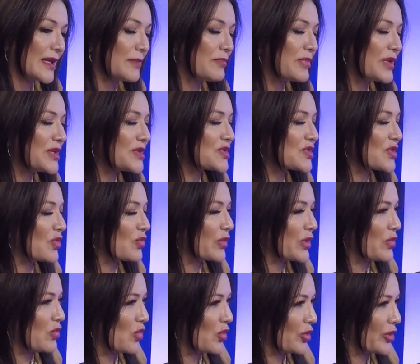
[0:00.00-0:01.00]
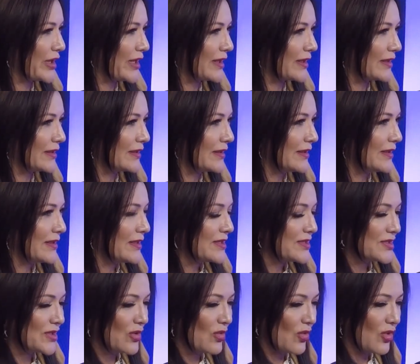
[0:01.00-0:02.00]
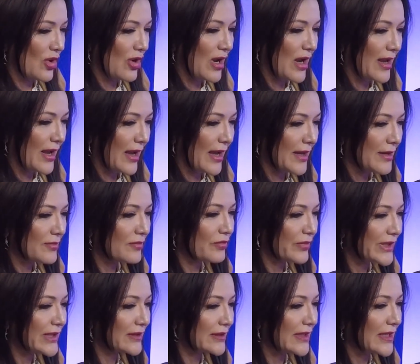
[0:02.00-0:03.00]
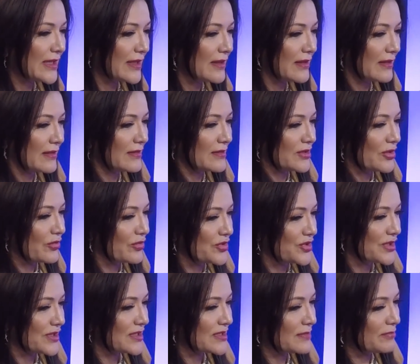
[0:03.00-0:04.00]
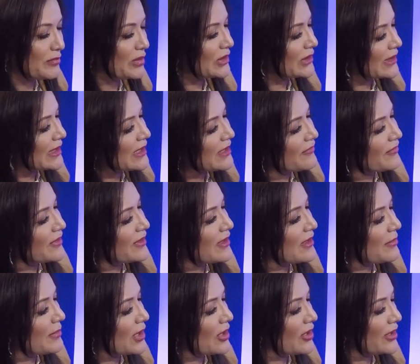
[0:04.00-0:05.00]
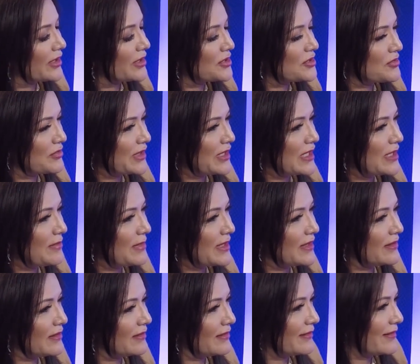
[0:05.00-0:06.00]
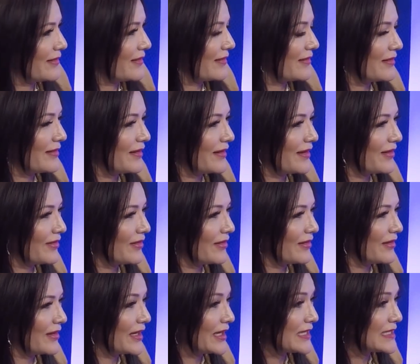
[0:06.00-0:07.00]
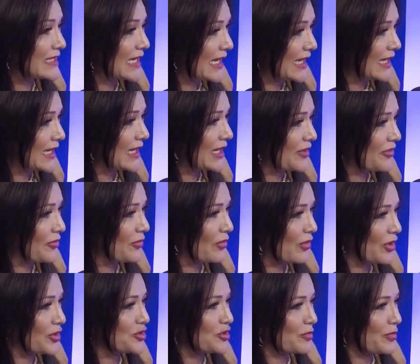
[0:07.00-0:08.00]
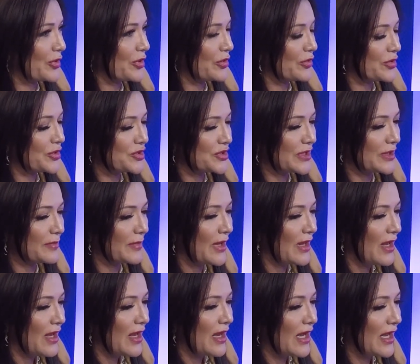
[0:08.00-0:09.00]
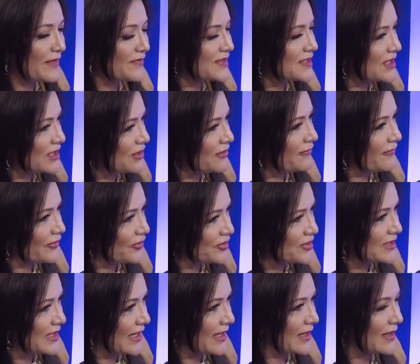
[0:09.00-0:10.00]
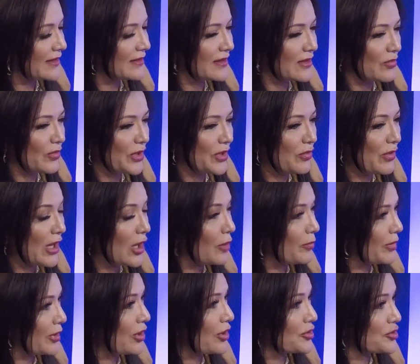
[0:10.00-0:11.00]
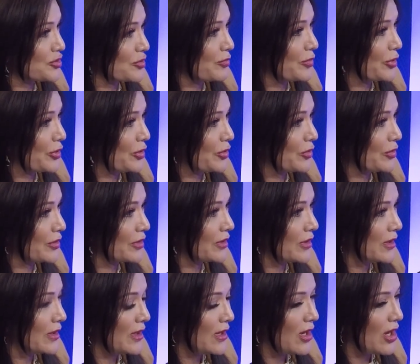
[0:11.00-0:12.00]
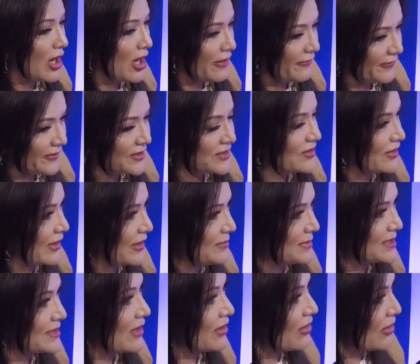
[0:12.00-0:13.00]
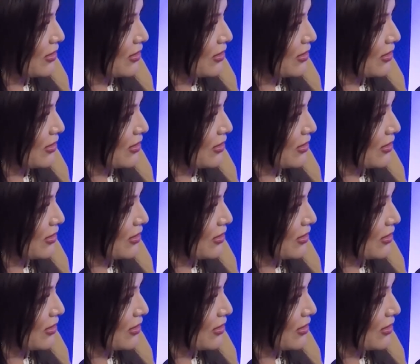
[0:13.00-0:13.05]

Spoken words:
be so rewarding. So I really don't just believe in the American dream and attaining it through entrepreneurship. I've seen firsthand that help an entrepreneur, oftentimes, not